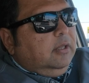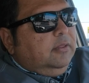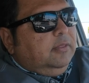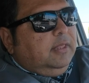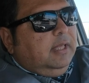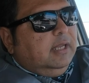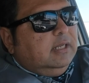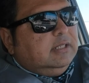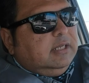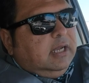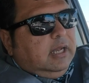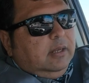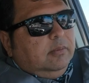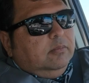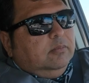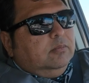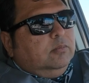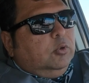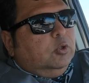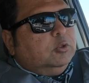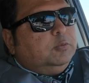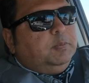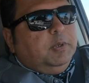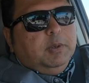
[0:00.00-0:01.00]
things that
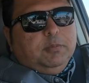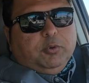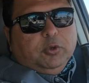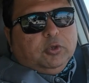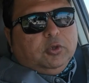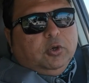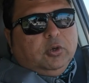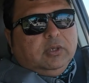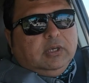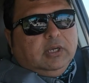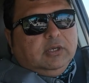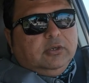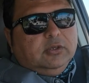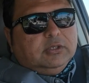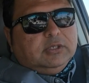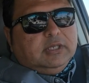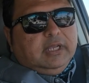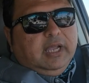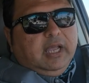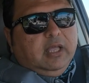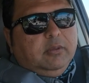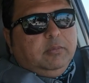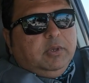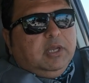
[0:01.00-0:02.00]
most people don't
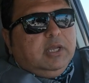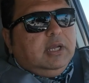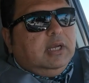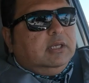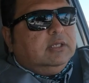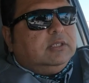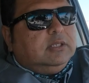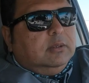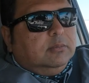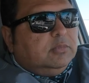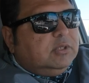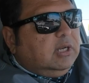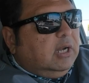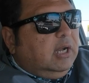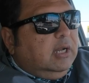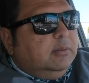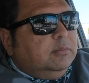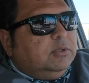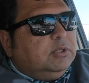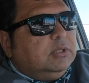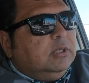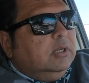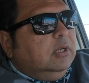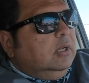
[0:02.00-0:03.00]
understand because
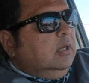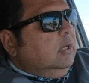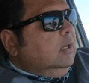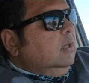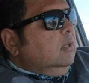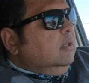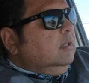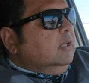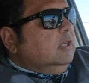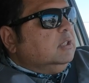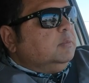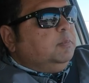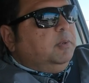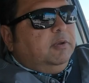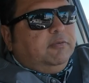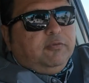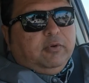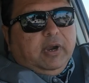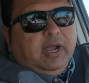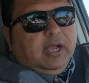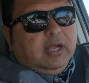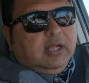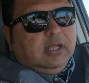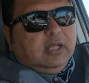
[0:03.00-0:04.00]
sometimes, let's be
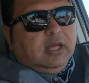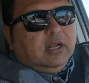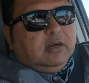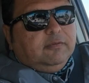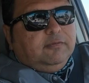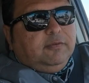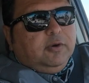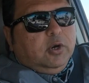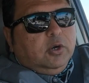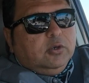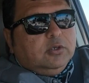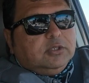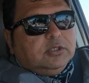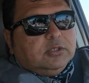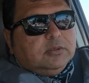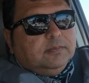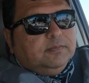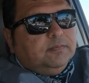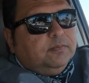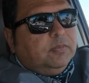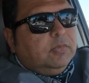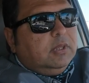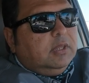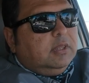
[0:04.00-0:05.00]
frank, a lot of folks,
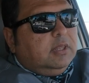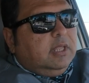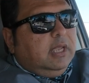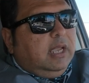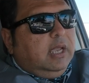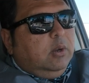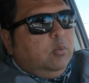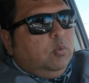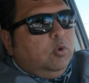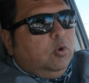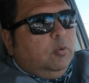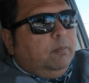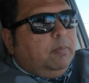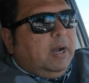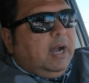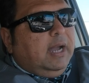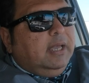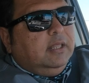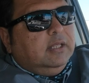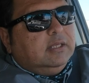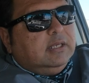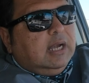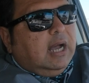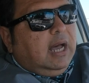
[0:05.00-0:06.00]
they will
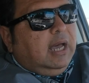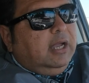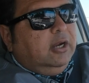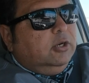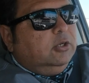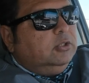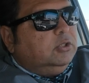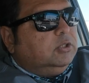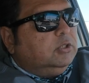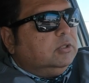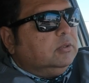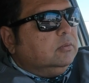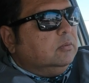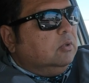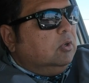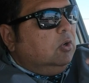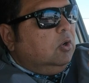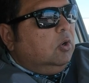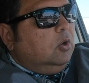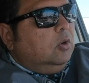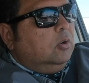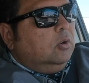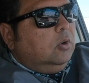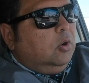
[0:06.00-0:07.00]
buy the tires
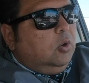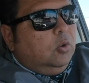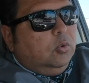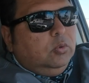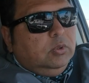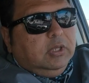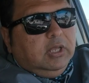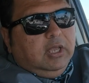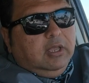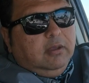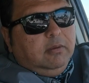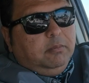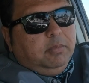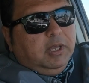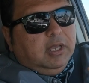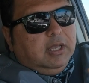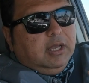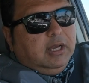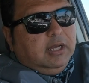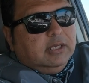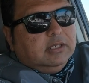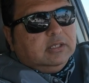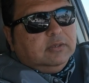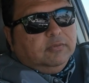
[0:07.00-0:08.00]
only
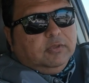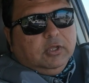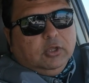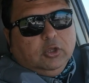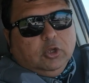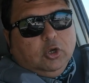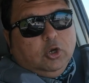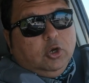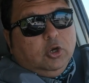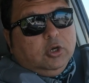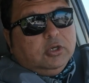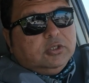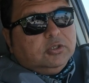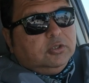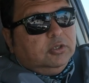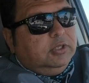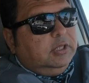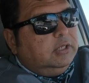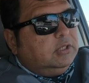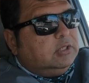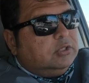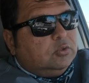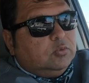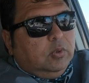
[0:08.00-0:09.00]
because of the looks or
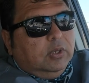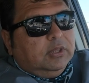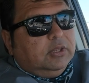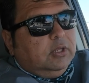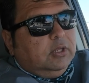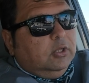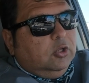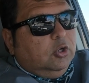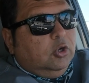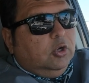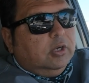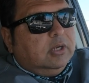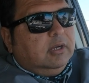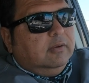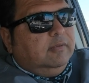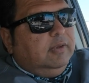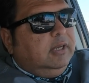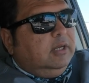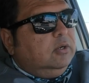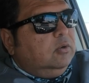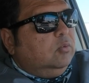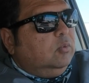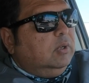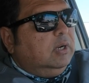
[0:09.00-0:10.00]
they just want the look of
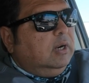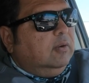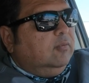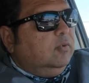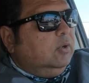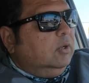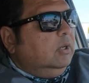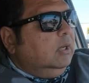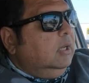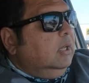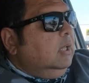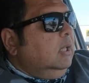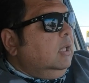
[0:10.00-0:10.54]
it or whatever.